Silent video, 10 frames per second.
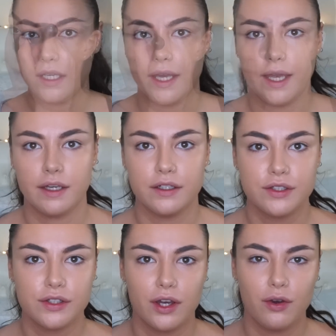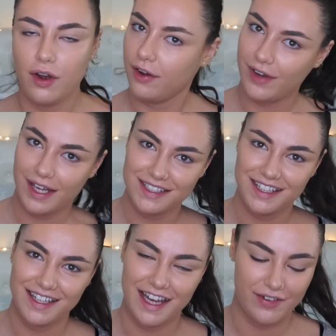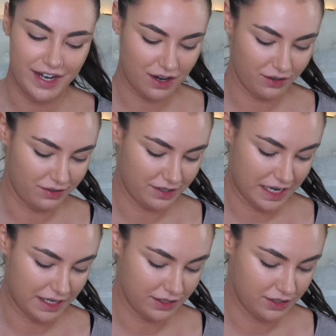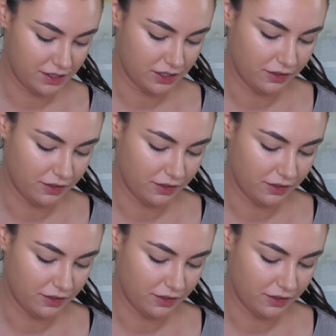Okay, so I've had to get Gary out and